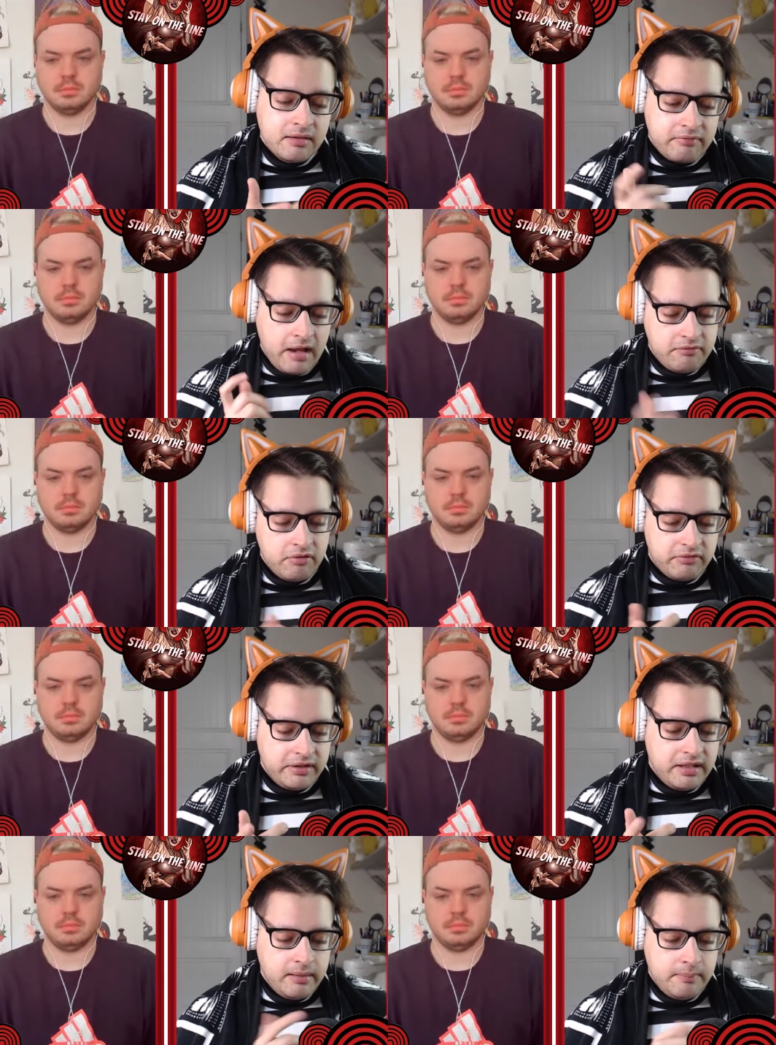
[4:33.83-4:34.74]

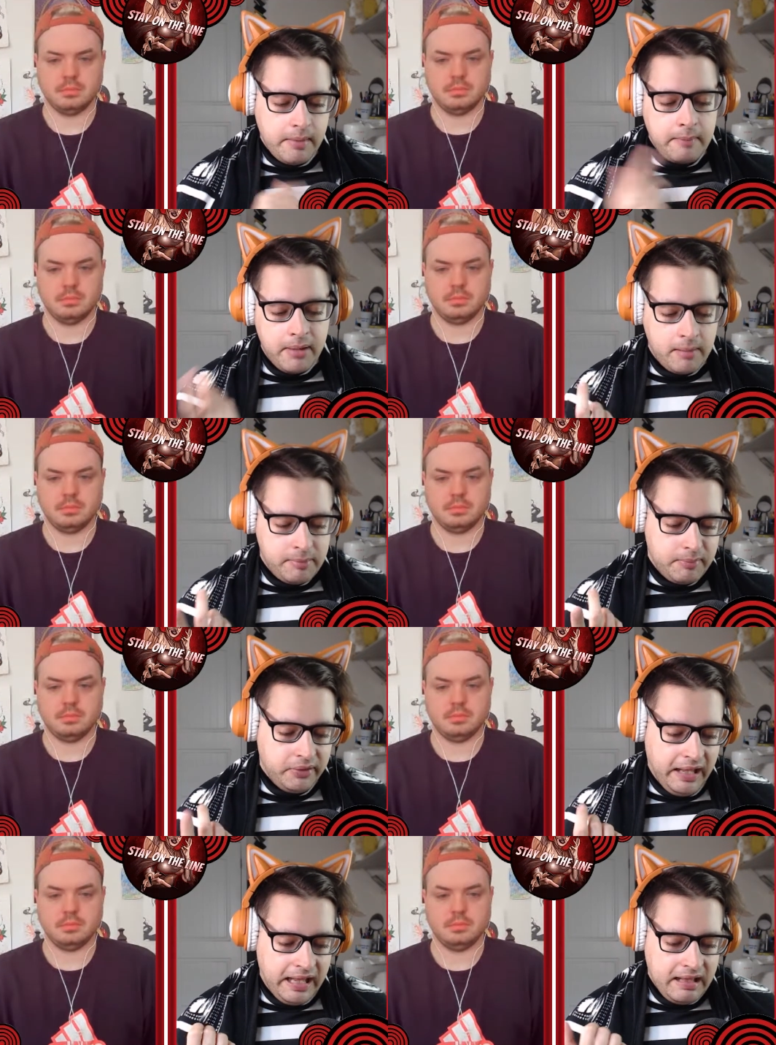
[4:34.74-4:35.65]
Speaker 1: Rivalry by Bob and
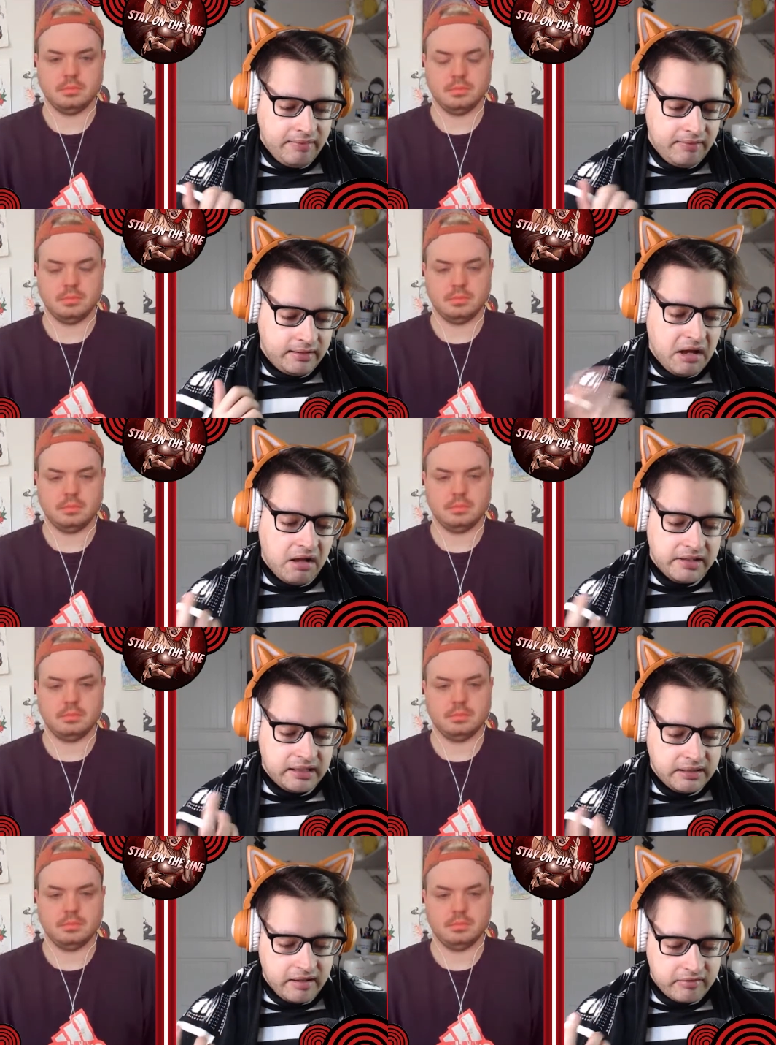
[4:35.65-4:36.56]
Monet, and then Hall
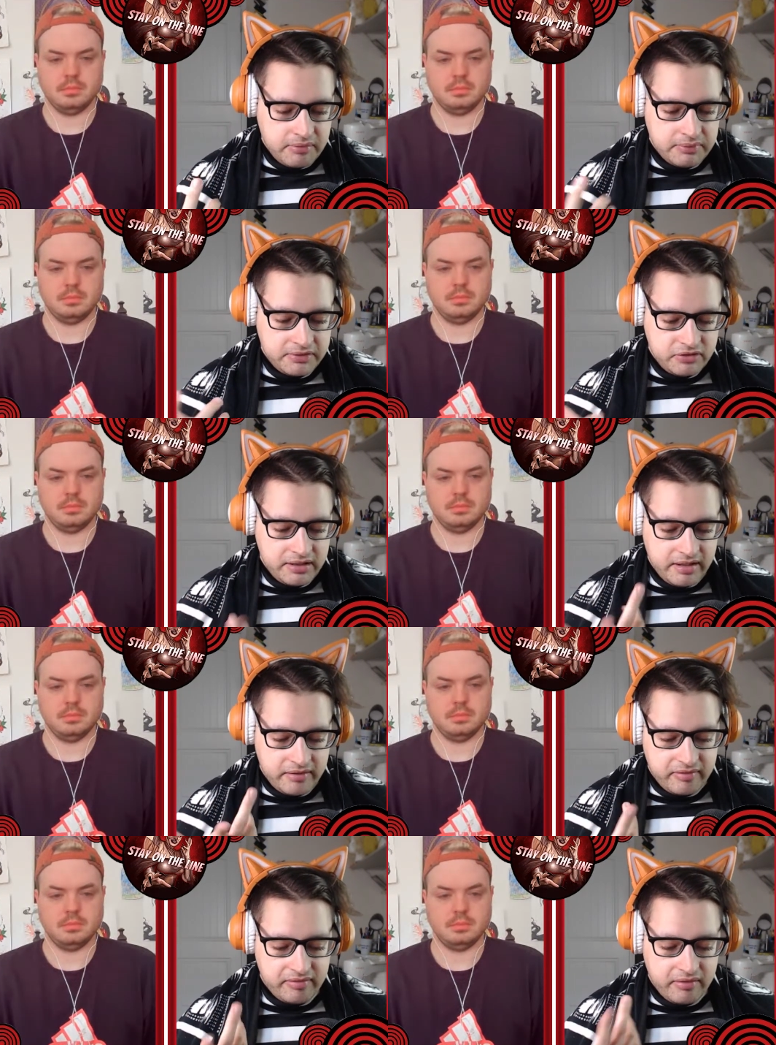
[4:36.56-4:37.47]
and Closet with Jada
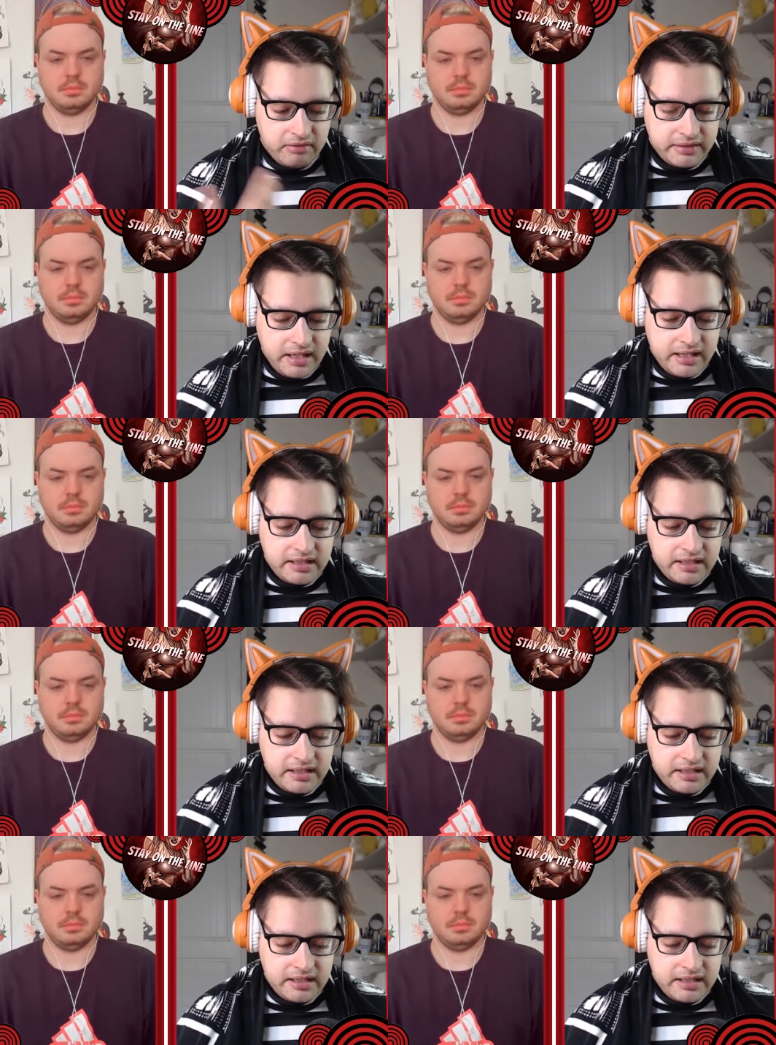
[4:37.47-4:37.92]
Essence Hall and Heidi